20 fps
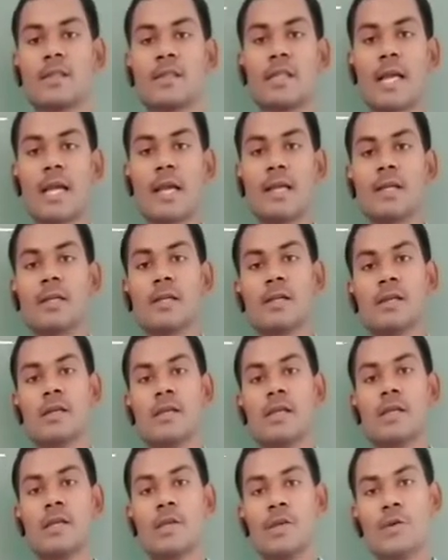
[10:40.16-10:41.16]

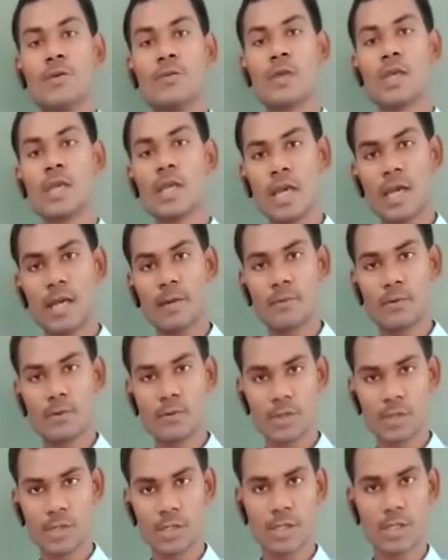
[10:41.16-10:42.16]
that we
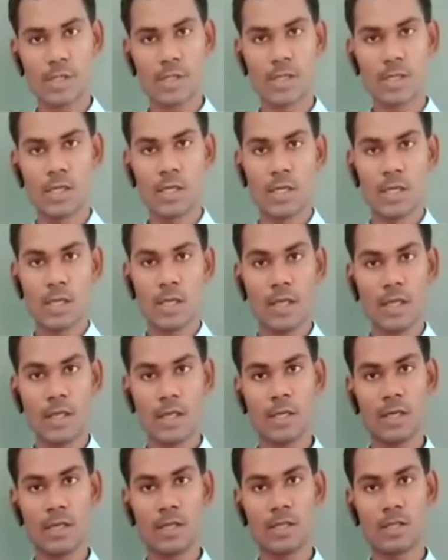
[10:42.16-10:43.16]
have to study
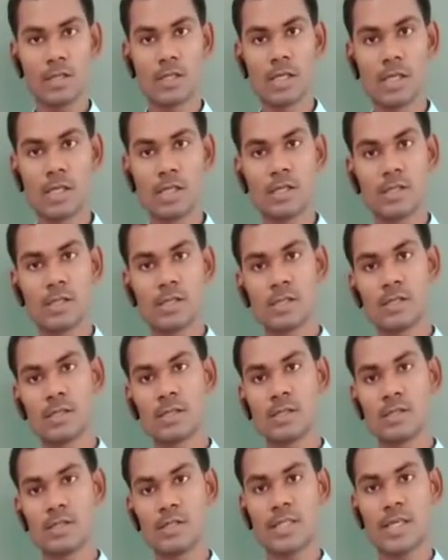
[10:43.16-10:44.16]
in this
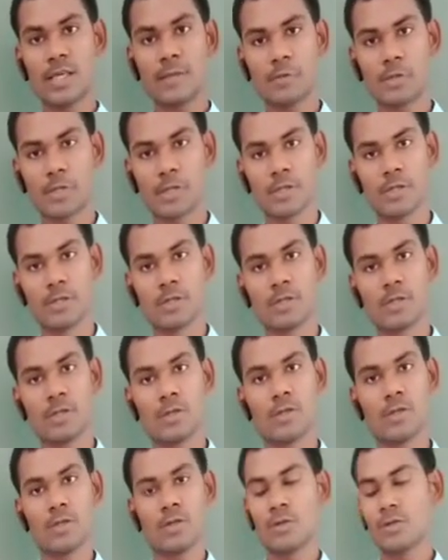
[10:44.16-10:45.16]
chapter.
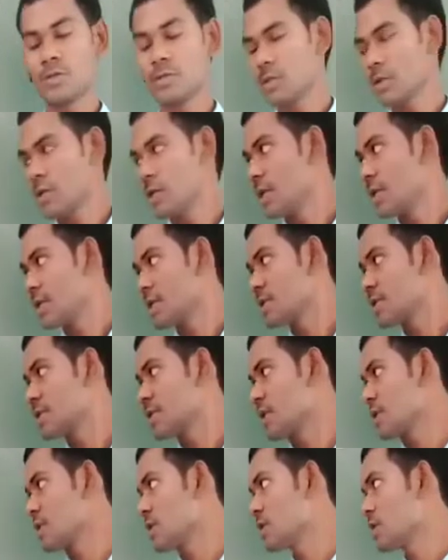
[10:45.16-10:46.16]
So let us
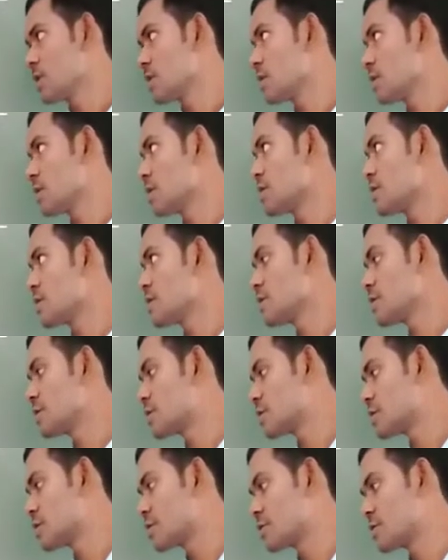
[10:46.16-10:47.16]
see
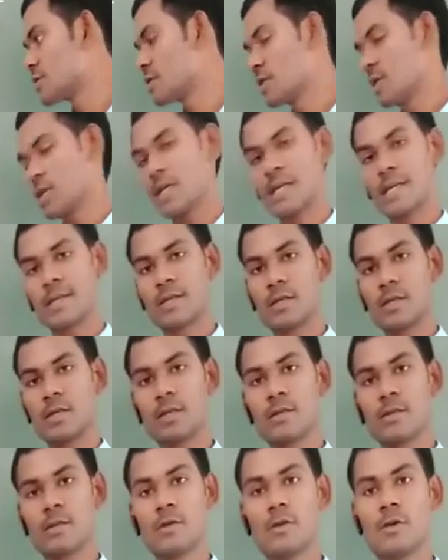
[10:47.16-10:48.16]
each
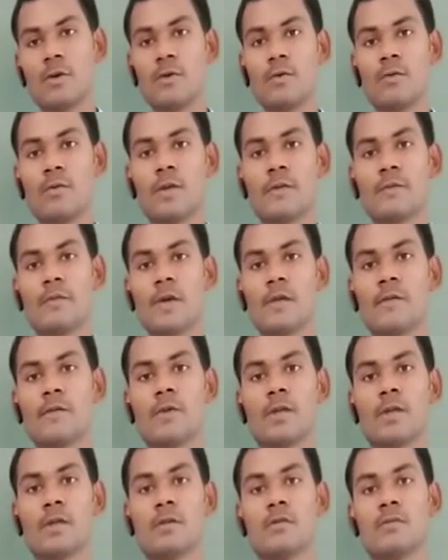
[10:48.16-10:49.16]
angle one by
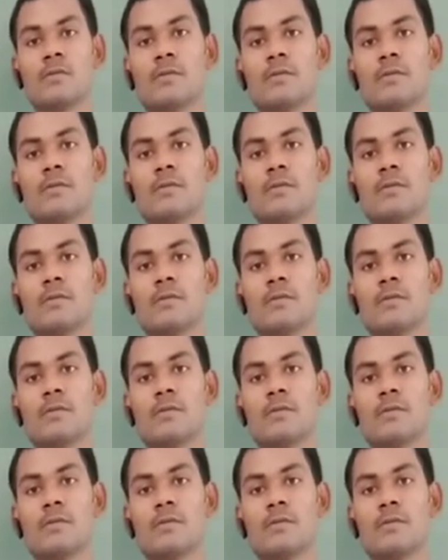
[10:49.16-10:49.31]
one.